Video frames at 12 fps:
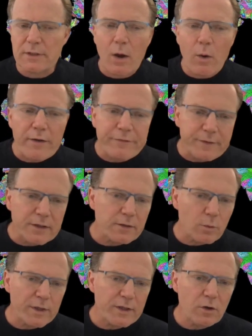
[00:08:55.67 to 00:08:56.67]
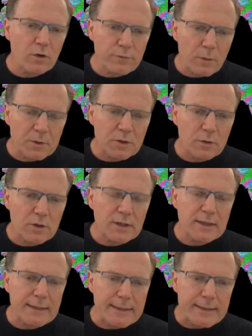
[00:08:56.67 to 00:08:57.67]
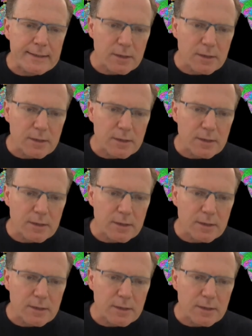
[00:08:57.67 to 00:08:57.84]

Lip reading: Now I feel the window of opportunity